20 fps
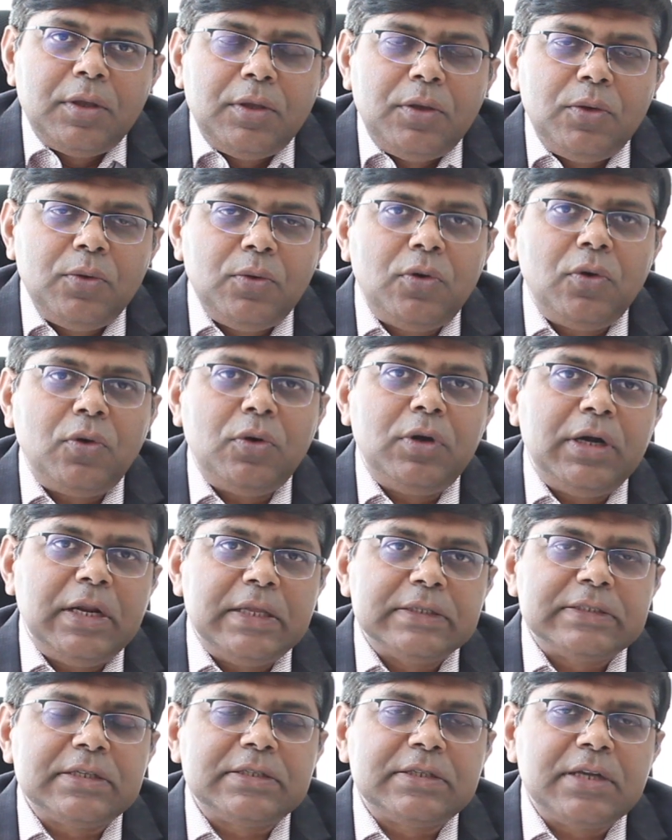You don't
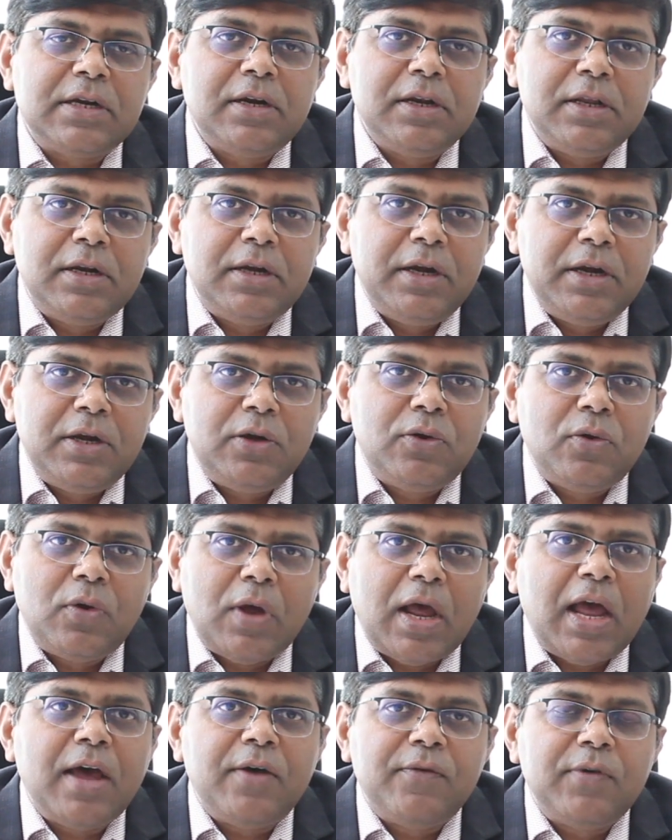necessarily need to
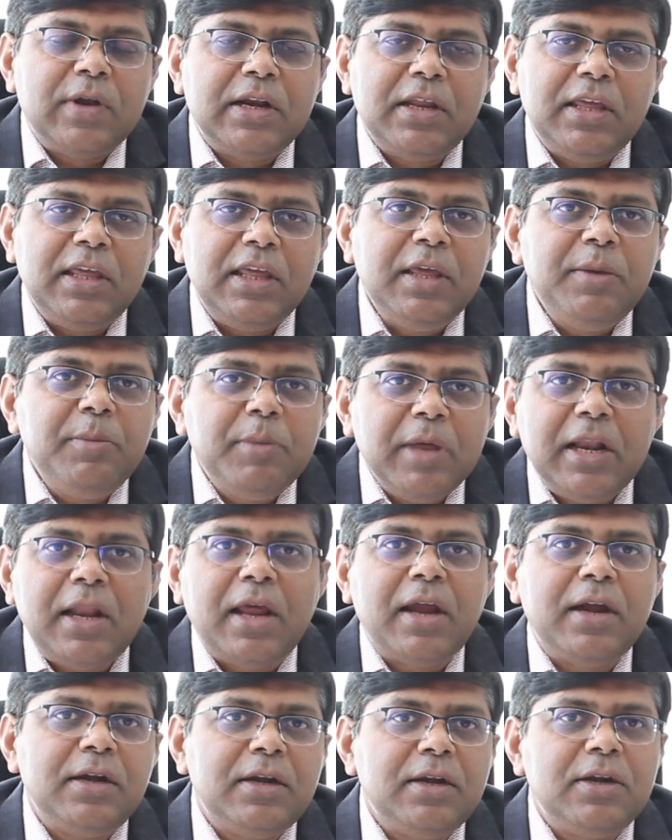have an email
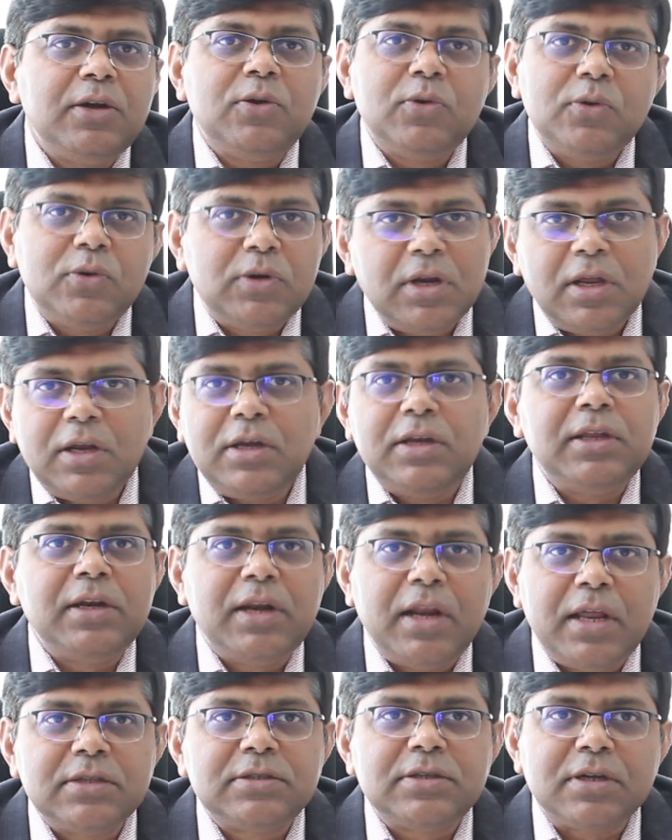ID to really
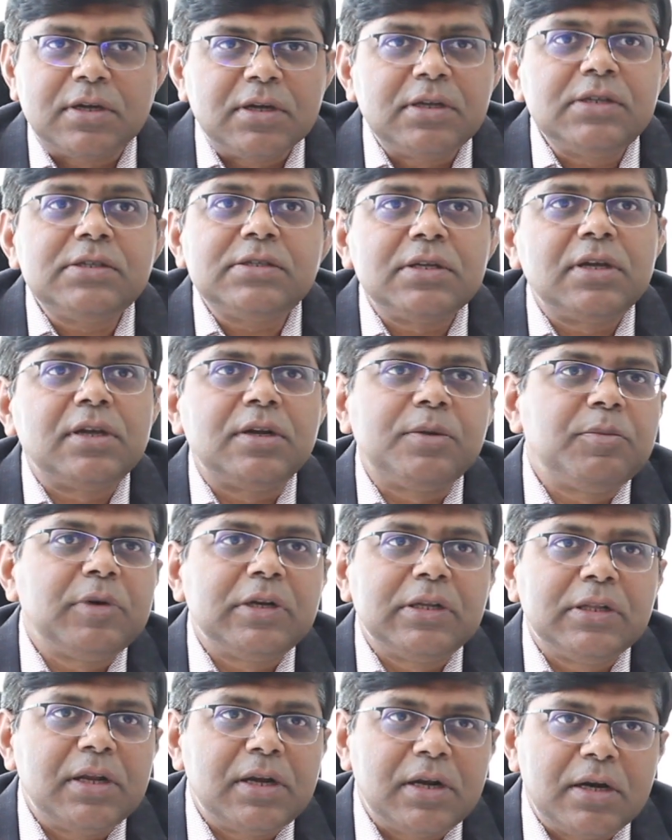raise a concern,
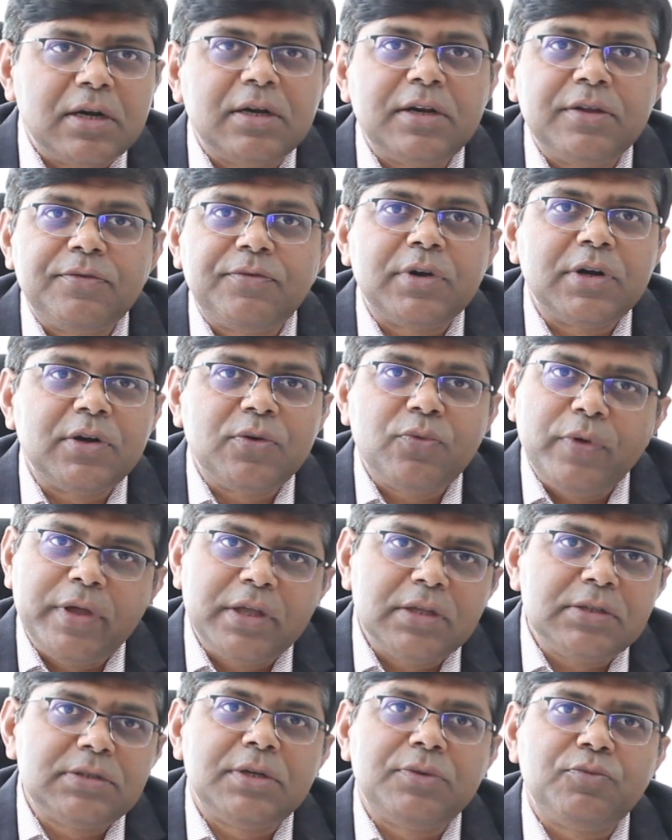but there are different
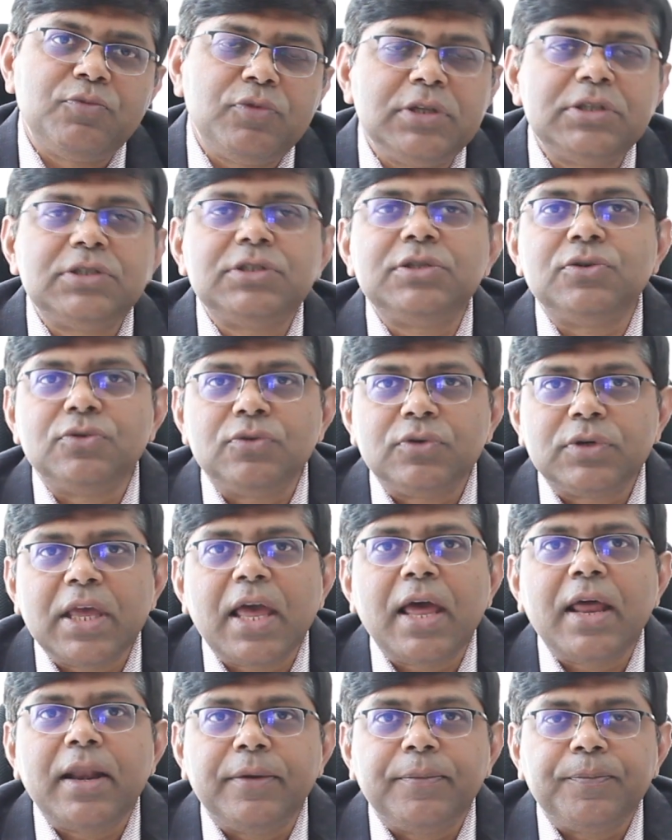ways in which you
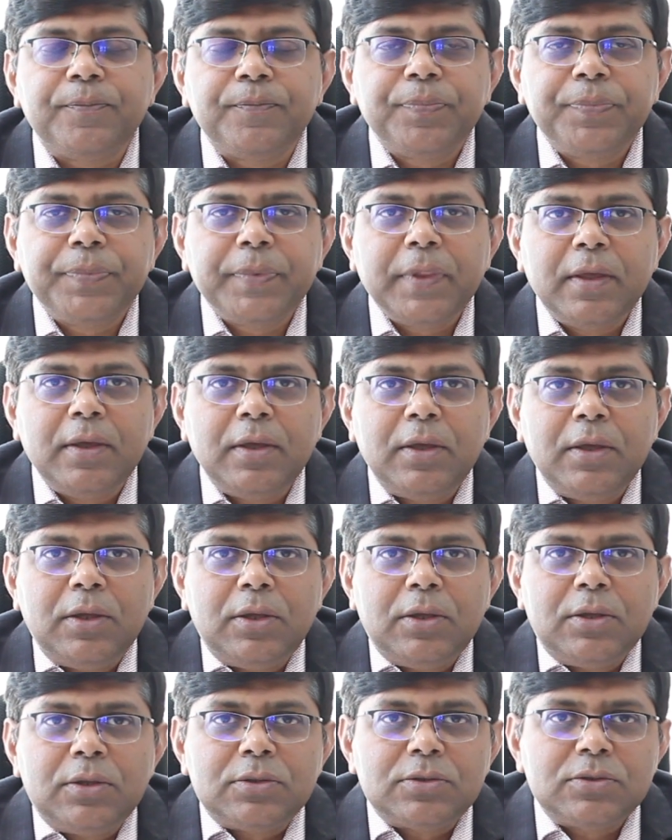can.
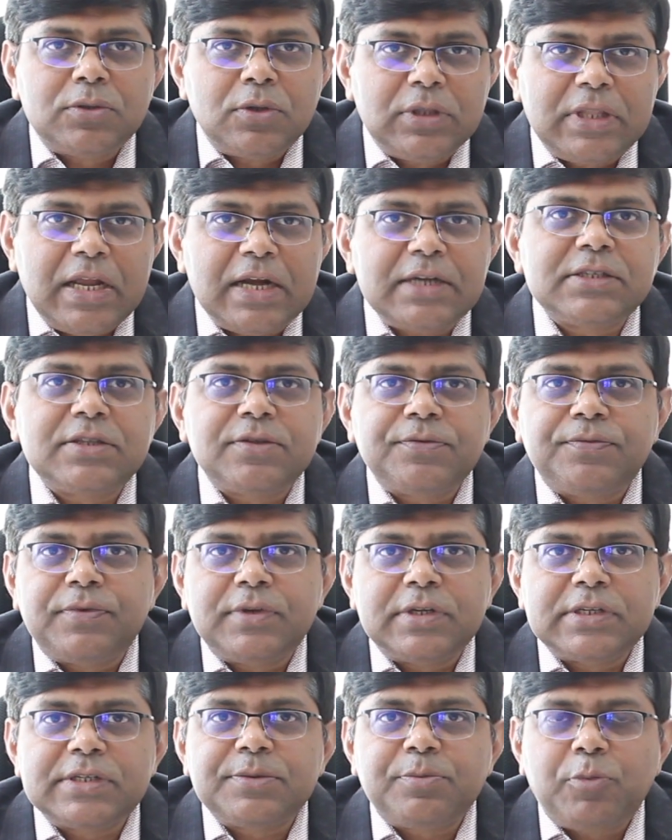So that's the
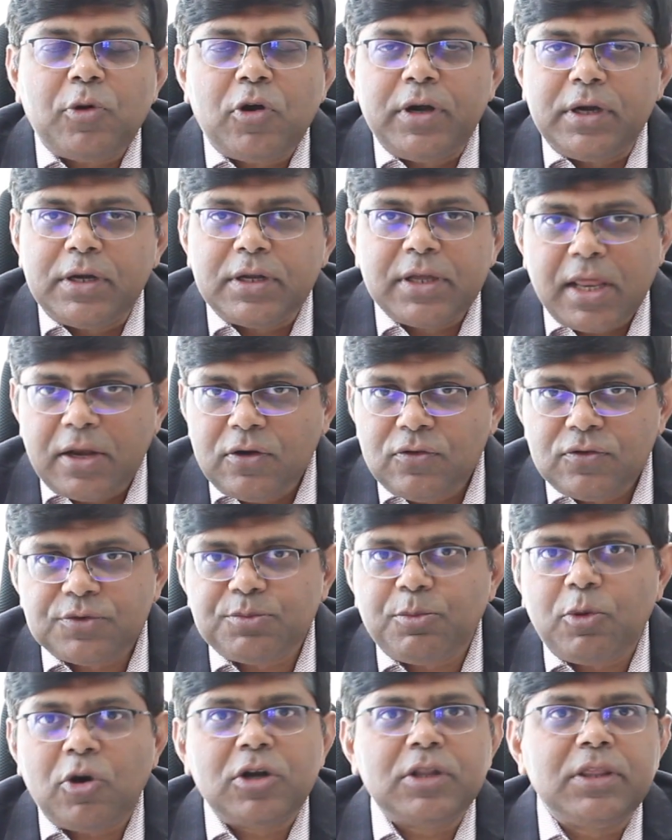first point. Can you
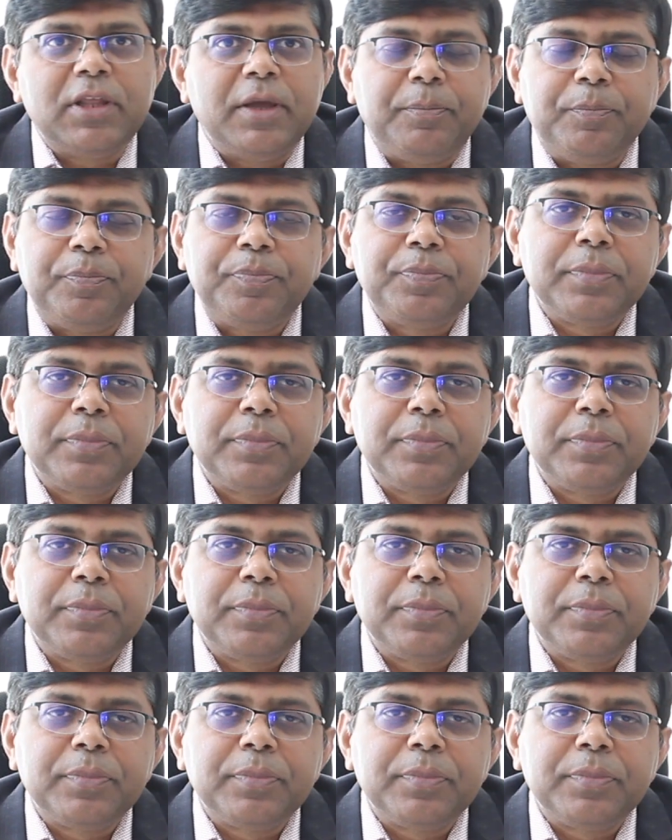spot them?